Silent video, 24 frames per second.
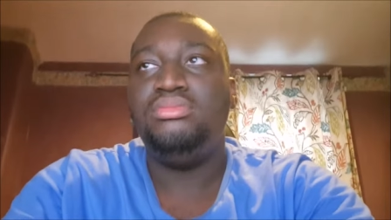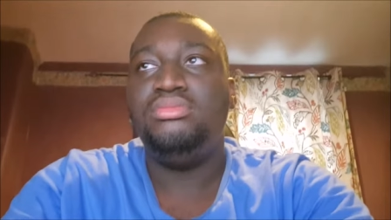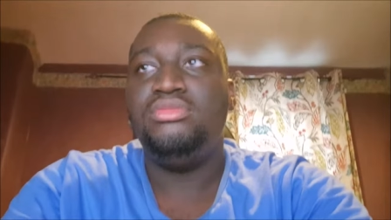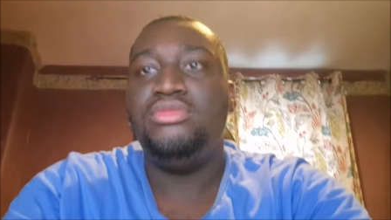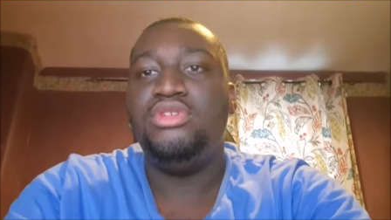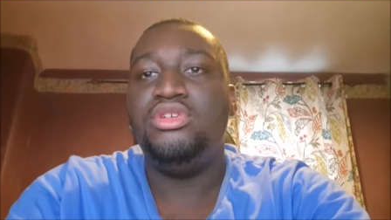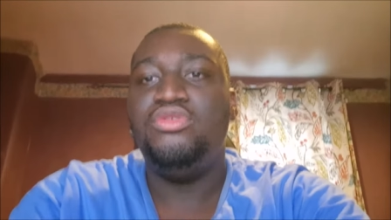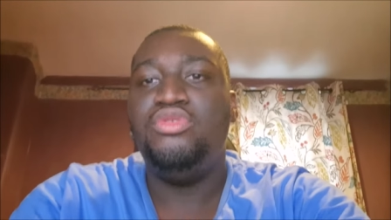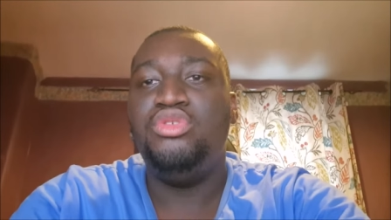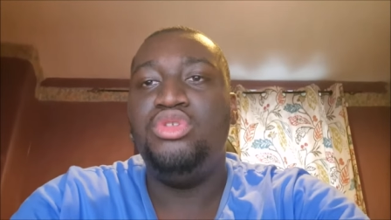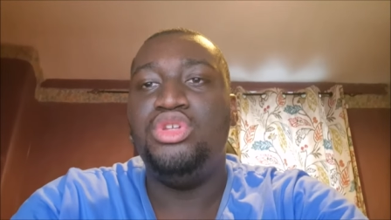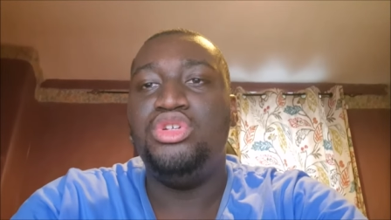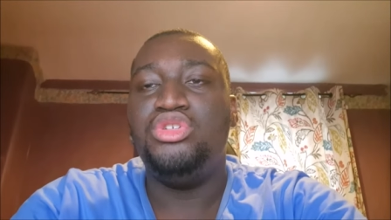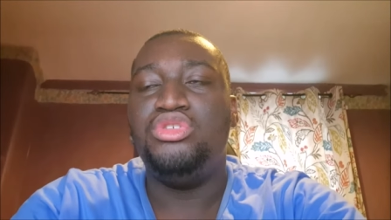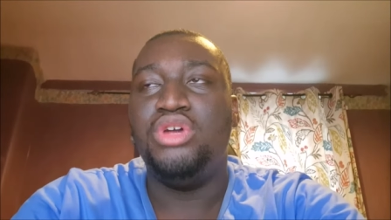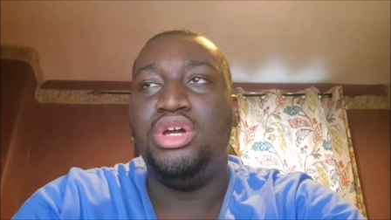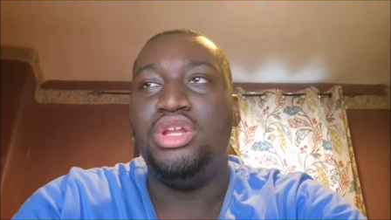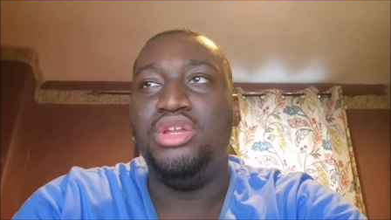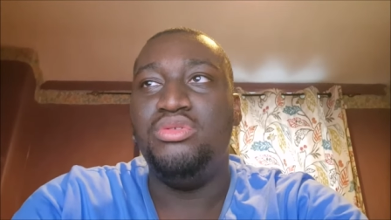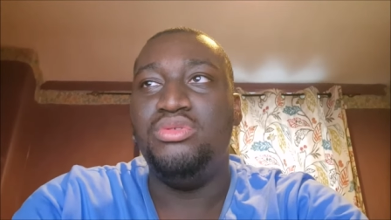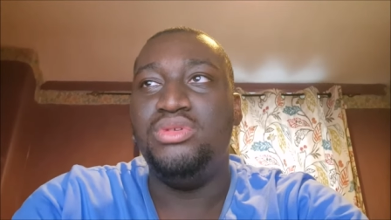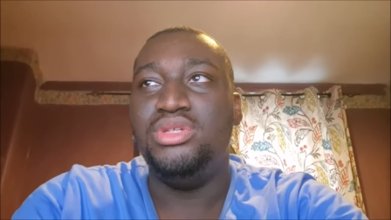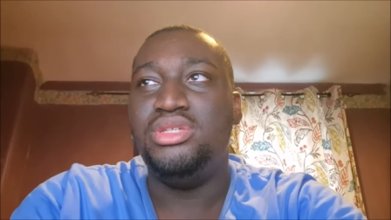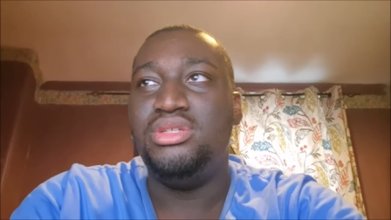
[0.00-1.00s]
I thought the
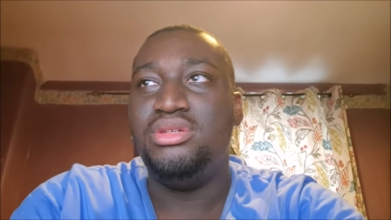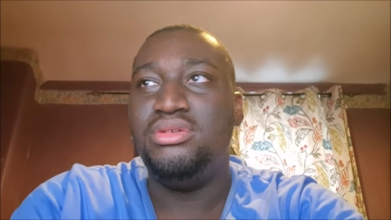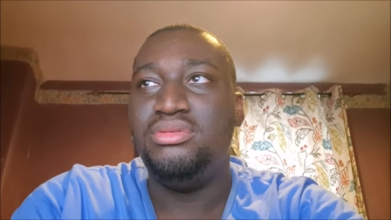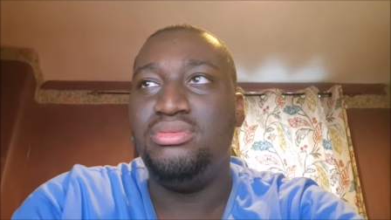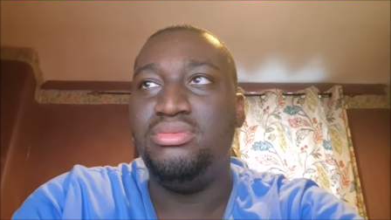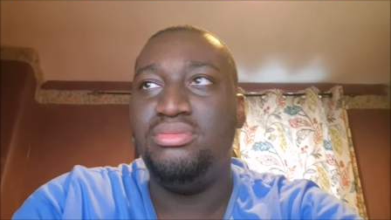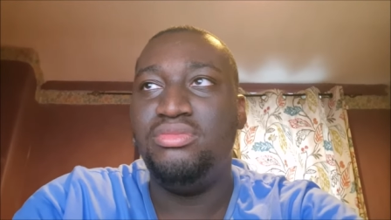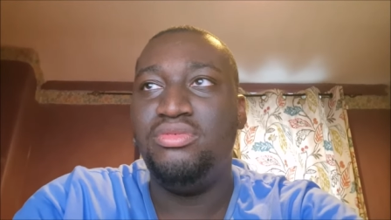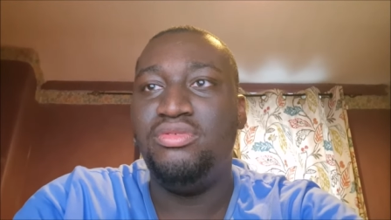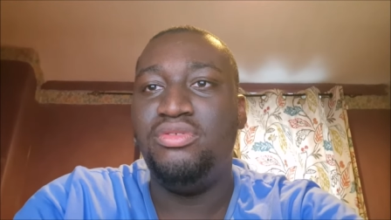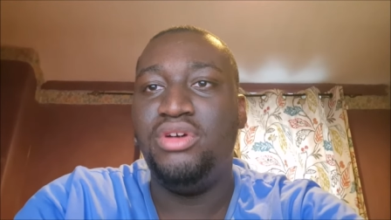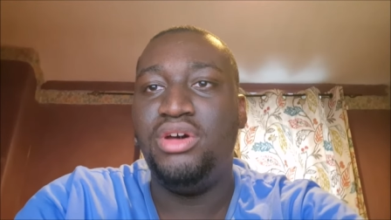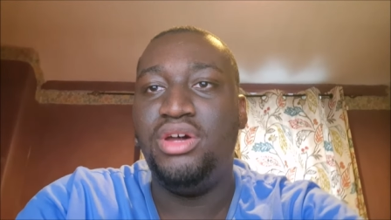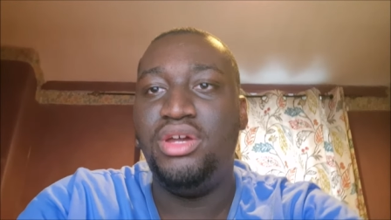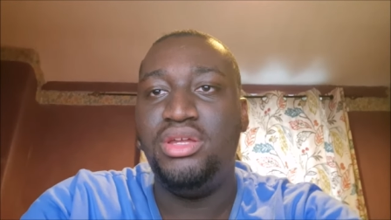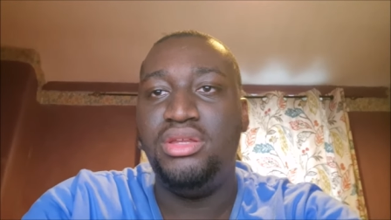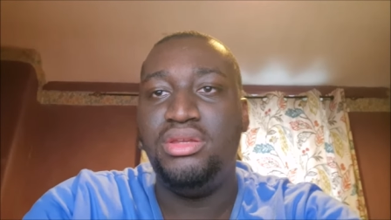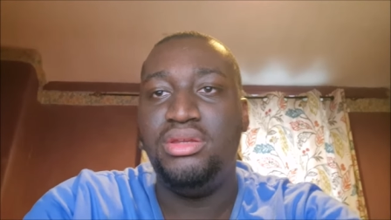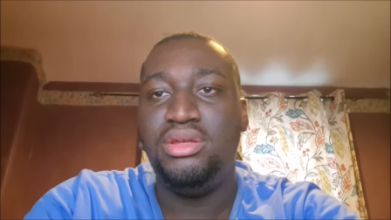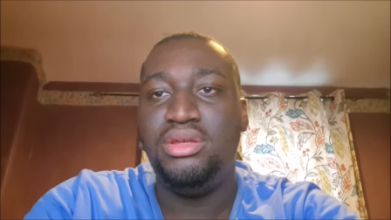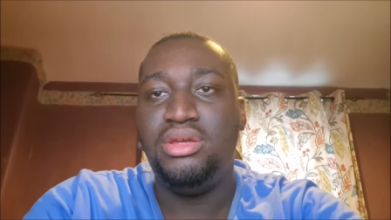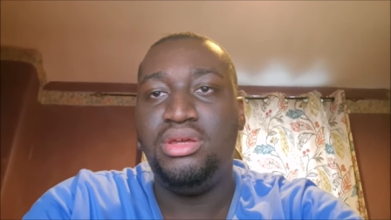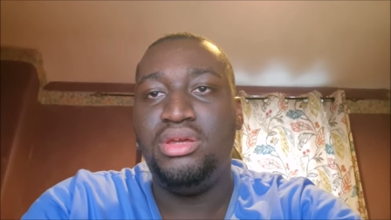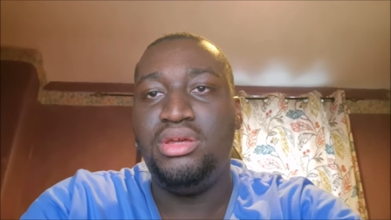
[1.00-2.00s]
trailer was
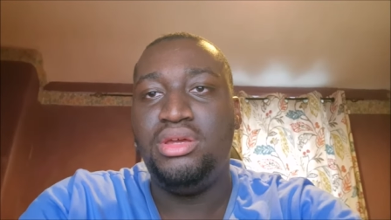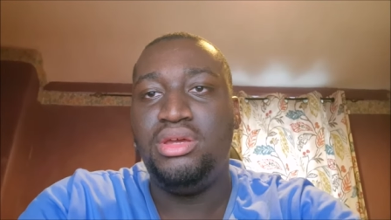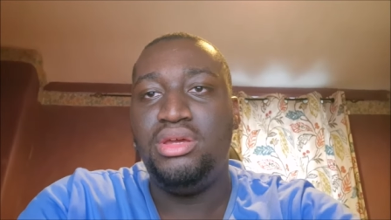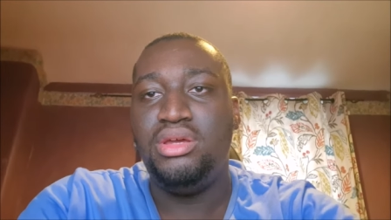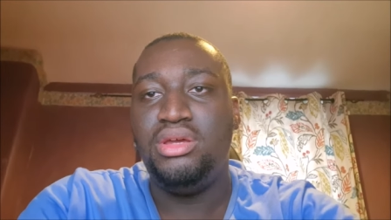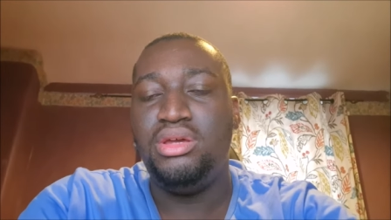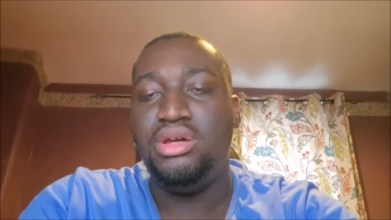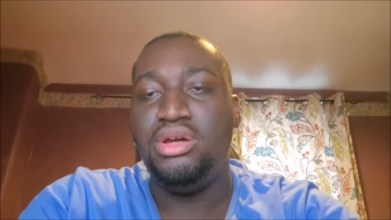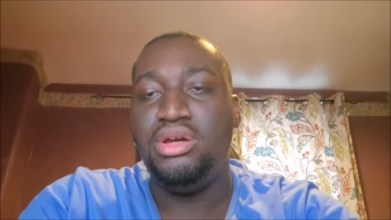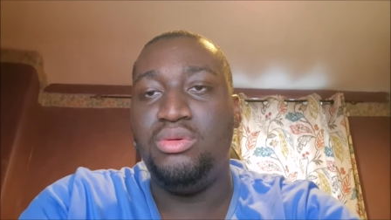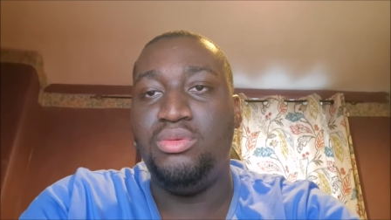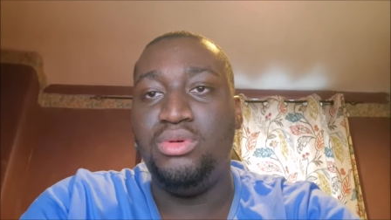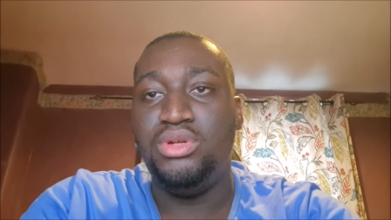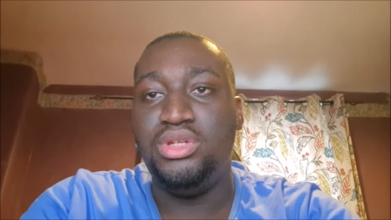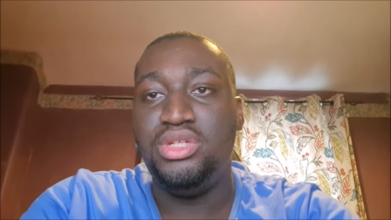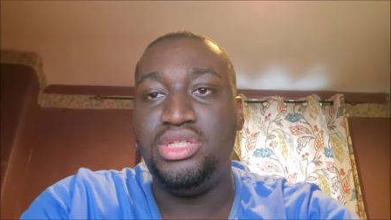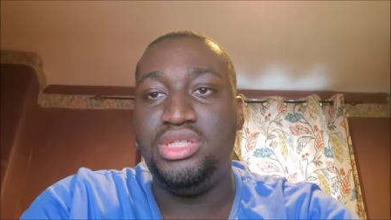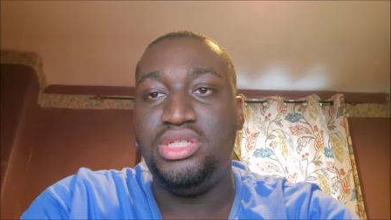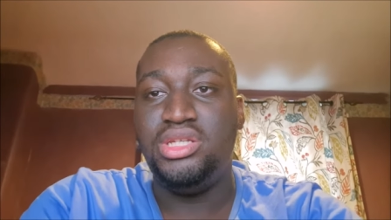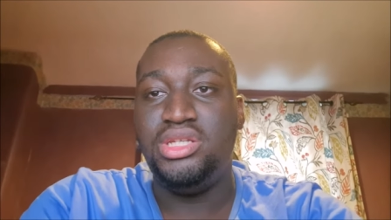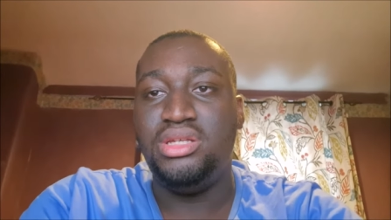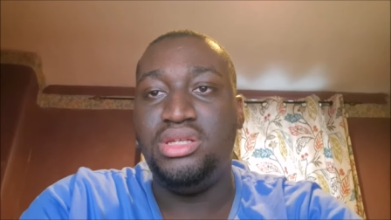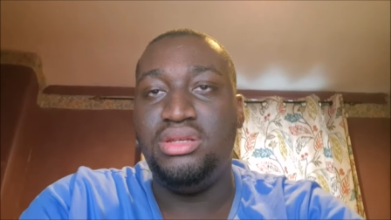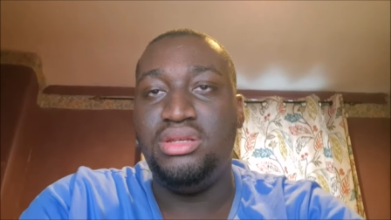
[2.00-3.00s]
fine. I
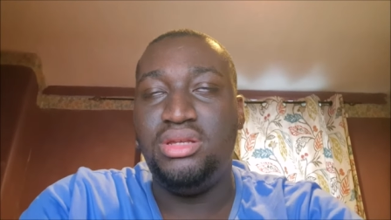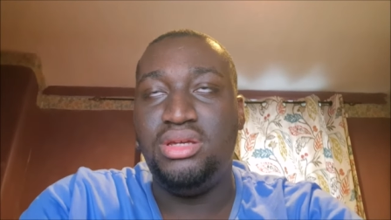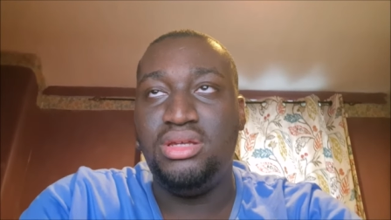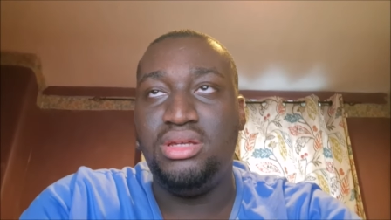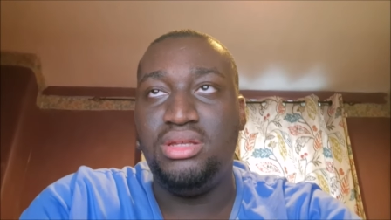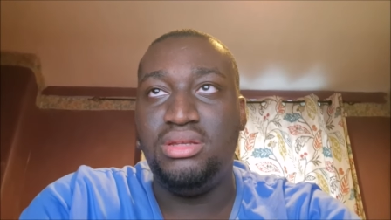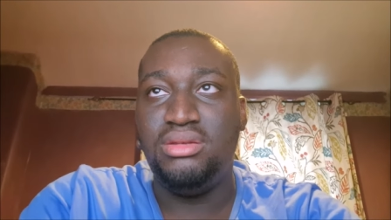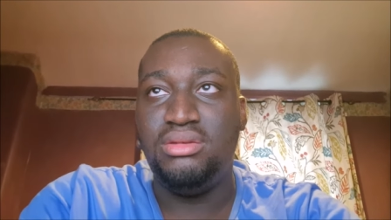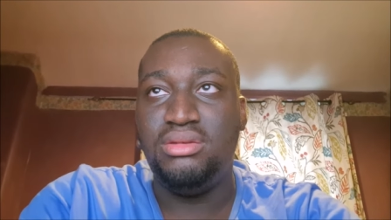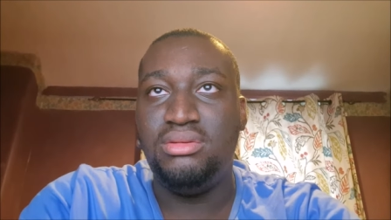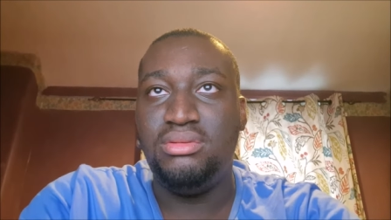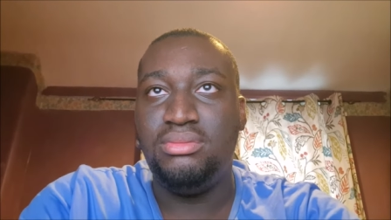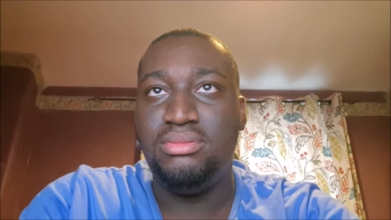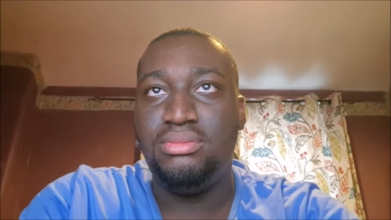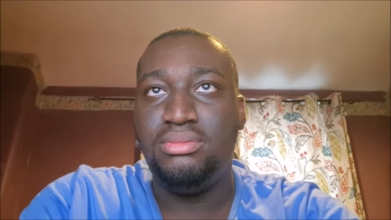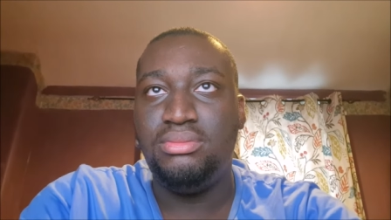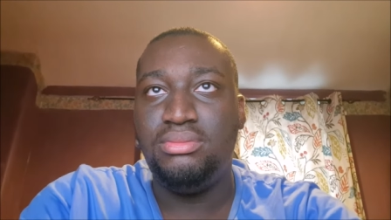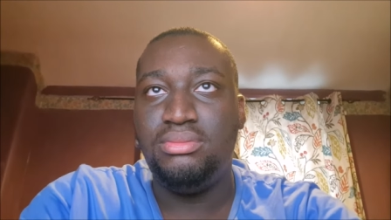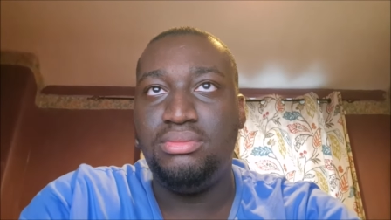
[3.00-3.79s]
watched it and